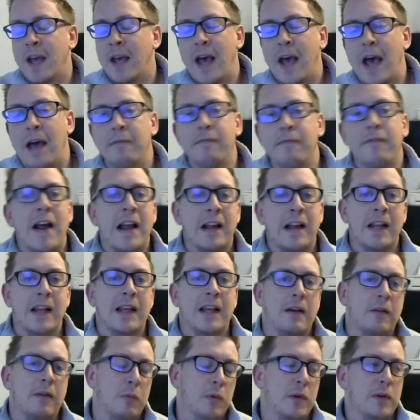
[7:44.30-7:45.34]
And frankly,
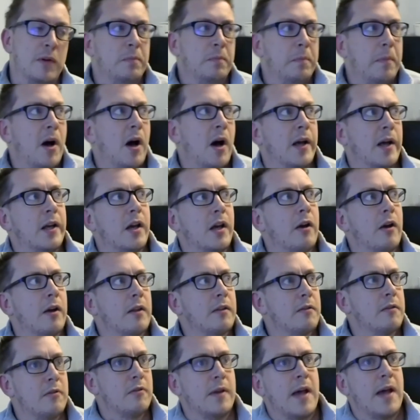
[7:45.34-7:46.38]
it was by going
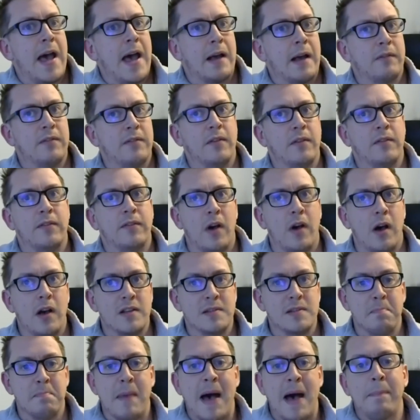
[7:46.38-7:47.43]
through that
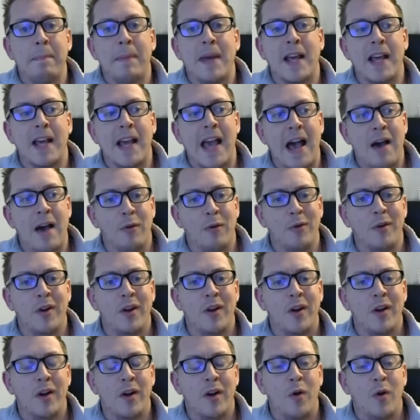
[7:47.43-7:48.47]
exercise, mapping out
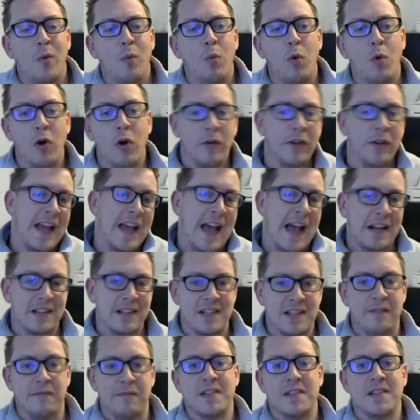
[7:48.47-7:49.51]
what the
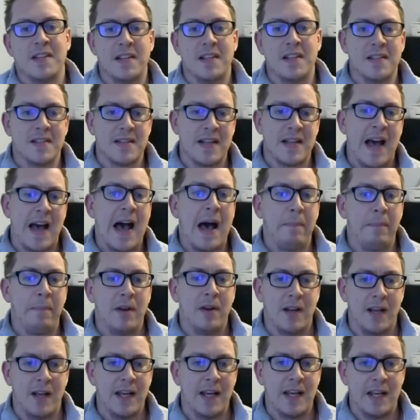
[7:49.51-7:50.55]
activities that happen
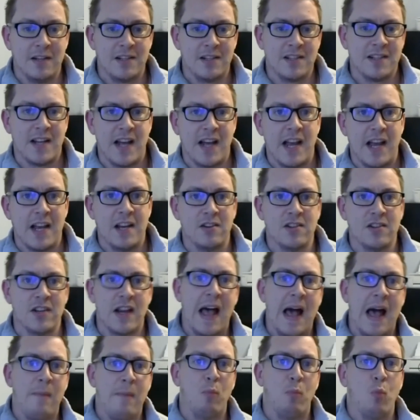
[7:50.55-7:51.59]
at each stage
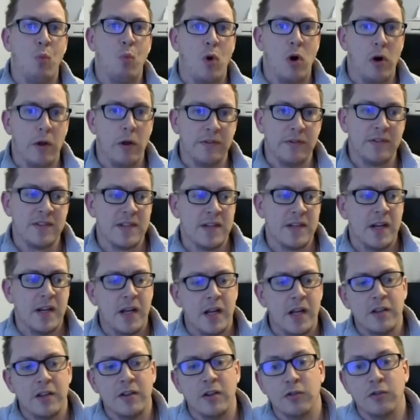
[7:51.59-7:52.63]
and what
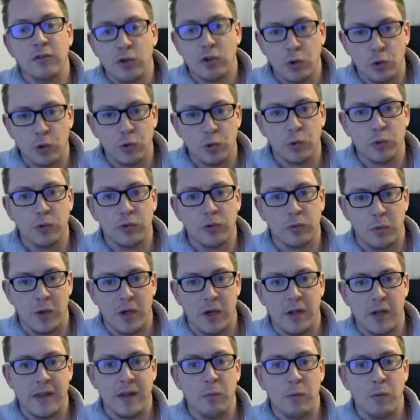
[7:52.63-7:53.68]
the tools
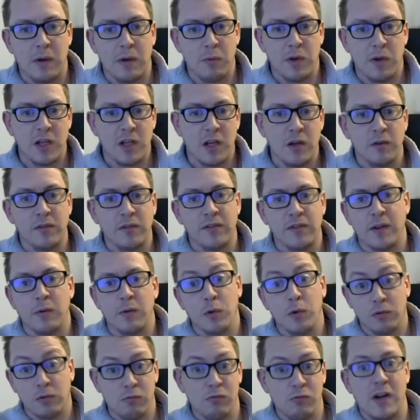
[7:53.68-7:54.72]
were that we were using
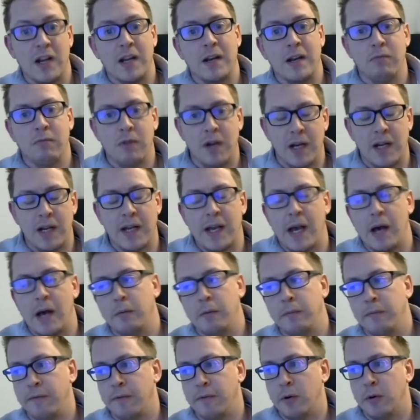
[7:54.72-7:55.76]
was really, really
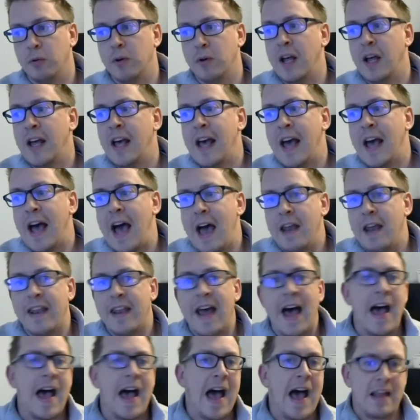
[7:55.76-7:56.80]
helpful. And
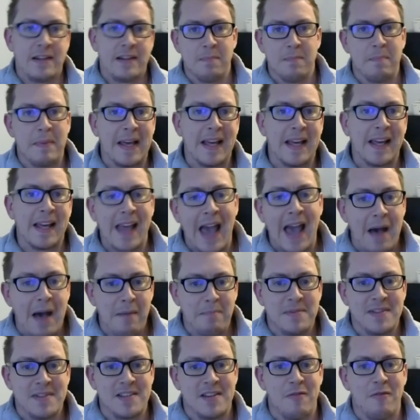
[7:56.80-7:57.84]
that had the big
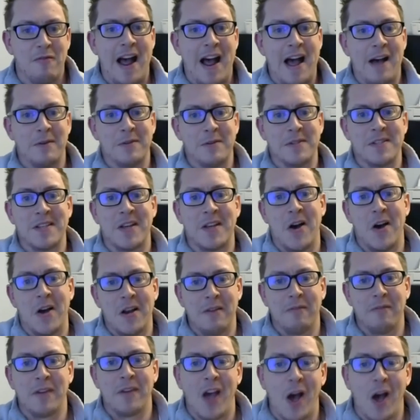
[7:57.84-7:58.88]
gaps around kind
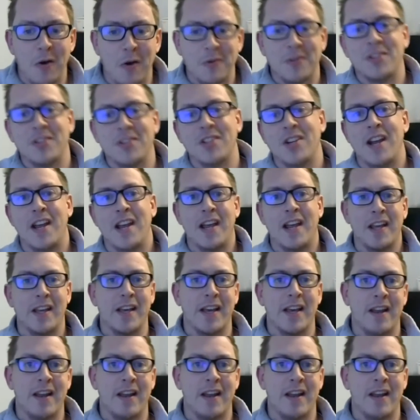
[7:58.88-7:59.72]
of coaching